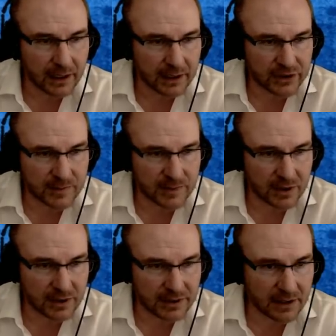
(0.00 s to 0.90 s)
And James and
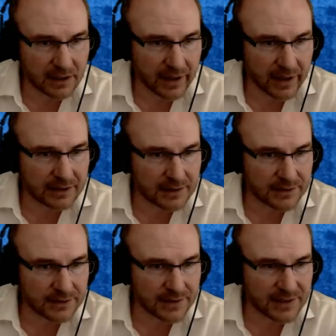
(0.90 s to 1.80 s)
John said, "Grant
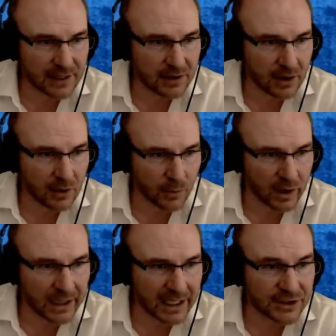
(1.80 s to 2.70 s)
us to sit
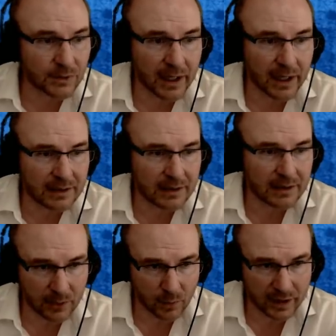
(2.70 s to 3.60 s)
one at your right
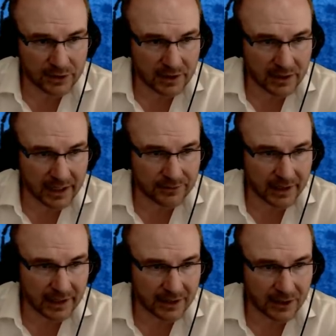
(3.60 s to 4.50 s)
and one at your
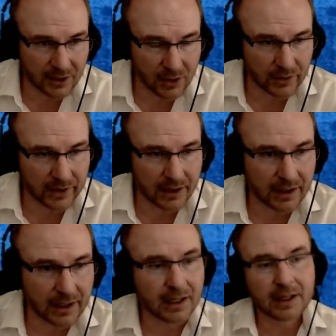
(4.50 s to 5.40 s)
left in
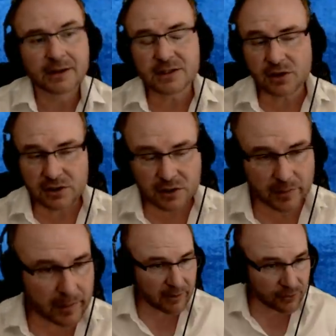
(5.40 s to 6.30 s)
glory." This is also
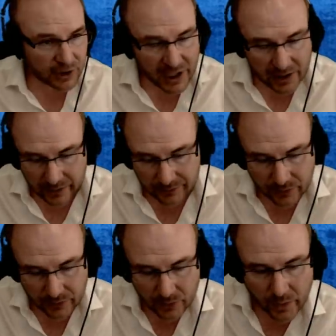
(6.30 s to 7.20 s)
foreshadowing
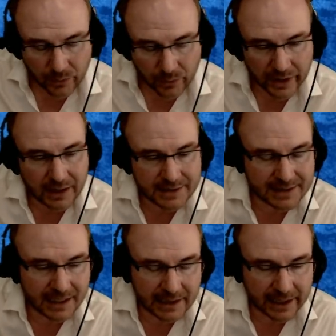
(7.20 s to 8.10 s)
for what we
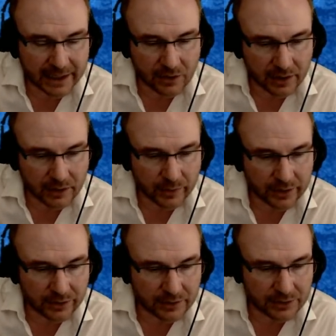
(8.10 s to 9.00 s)
see later on
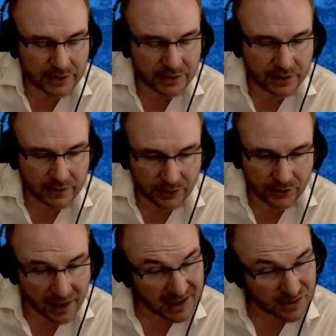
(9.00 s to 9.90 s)
with Jesus on the
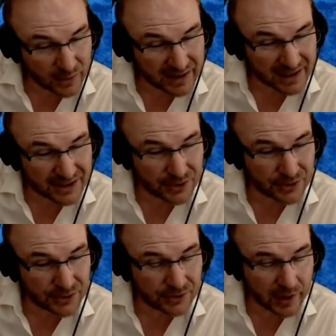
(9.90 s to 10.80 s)
cross with the
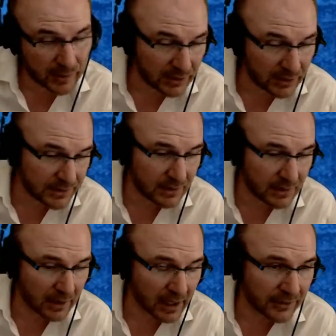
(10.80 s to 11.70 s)
two criminals
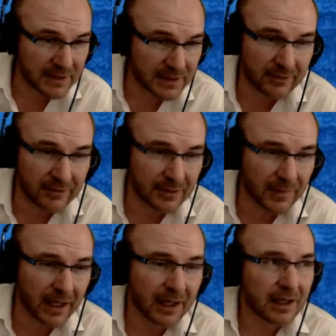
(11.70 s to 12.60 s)
on either side of
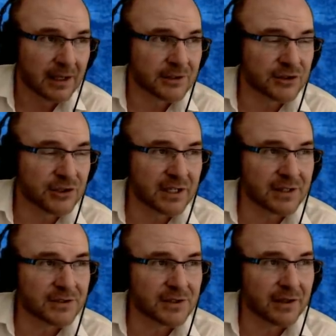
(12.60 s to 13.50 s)
him. So
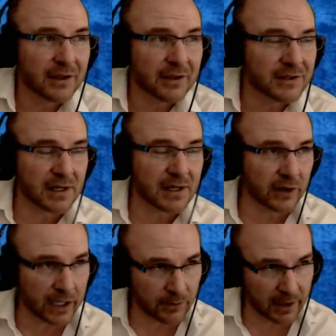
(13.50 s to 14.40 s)
Jesus, this is
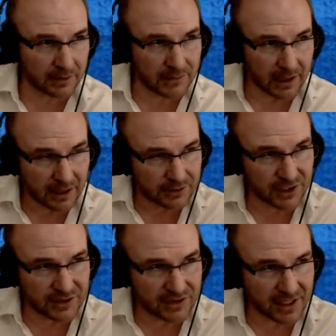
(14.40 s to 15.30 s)
irony, right?
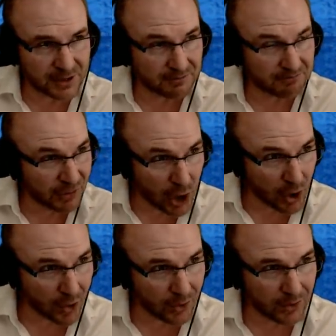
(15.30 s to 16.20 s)
Jesus says
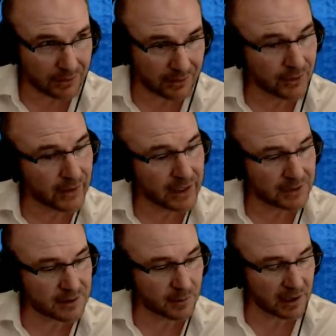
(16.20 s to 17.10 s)
no to
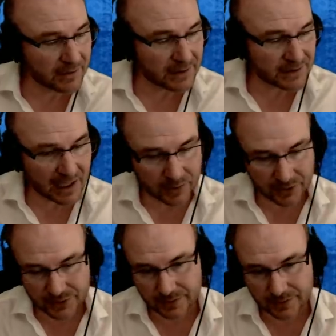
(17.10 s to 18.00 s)
his beloved
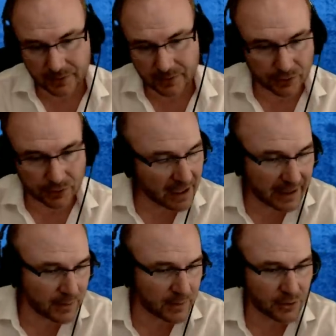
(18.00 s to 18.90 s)
disciples. You
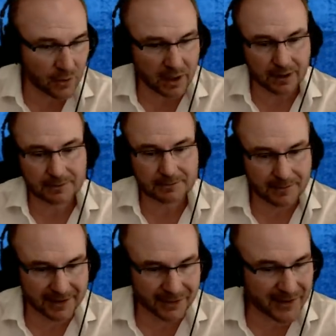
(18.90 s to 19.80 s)
can't get what you want.
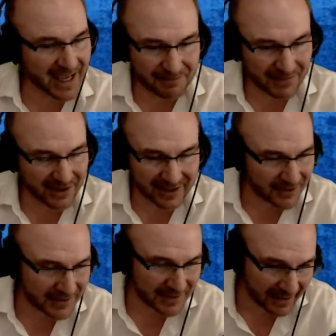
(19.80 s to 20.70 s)
You can't be on
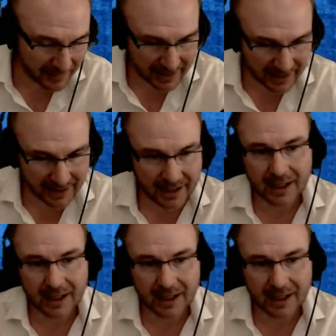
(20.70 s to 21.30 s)
either side of me.